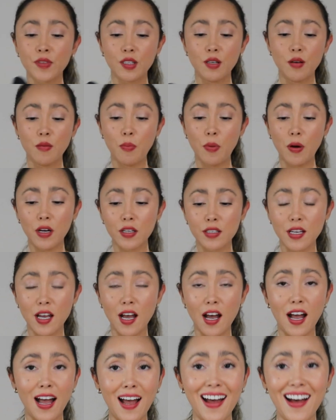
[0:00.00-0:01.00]
but
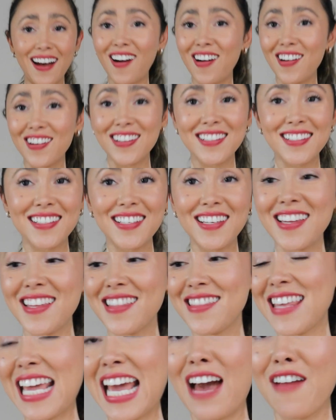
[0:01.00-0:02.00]
honestly,
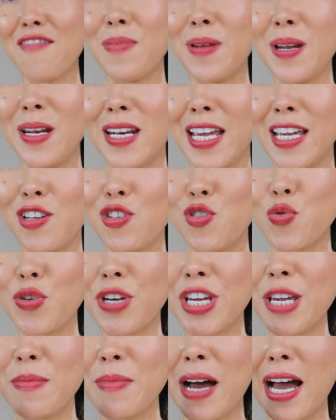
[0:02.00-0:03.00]
they have been a
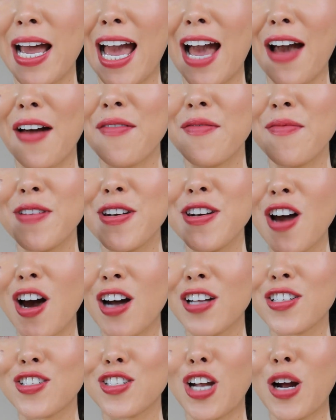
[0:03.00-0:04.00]
dream. I have
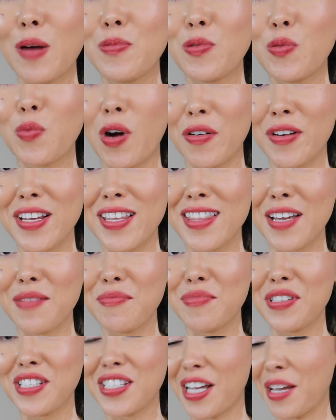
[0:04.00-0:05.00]
not stopped wearing them
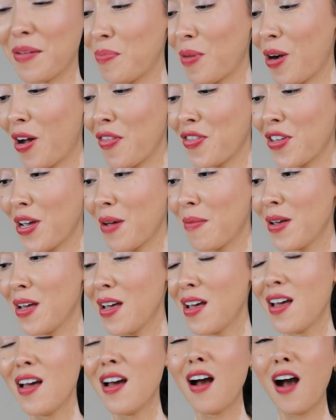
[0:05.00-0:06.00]
since I bought them.
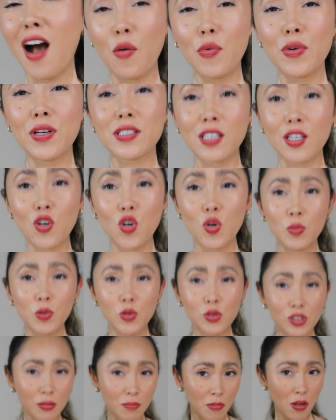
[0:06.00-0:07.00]
I want to say
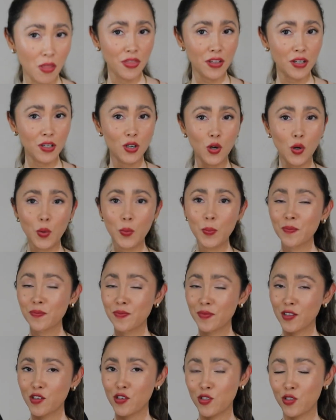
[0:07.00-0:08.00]
almost a month ago.
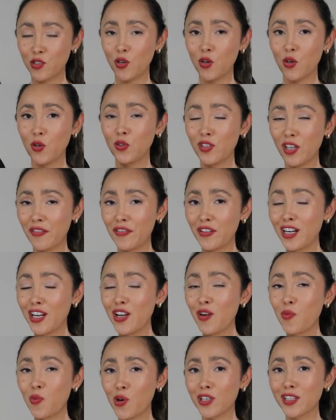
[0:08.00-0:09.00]
So definitely
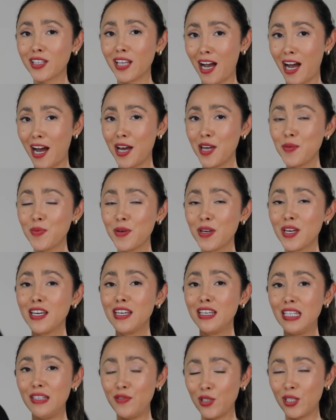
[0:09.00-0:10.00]
worth the hype.
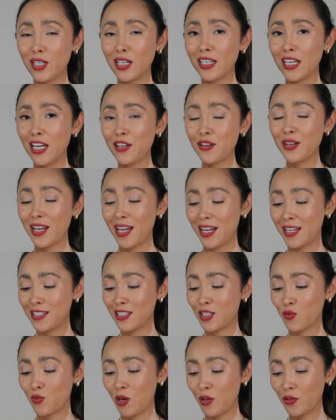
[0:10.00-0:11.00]
If you can get your hands
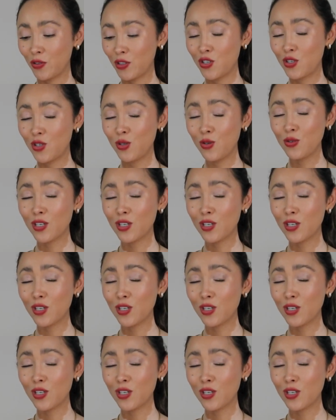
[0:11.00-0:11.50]
around these shoes,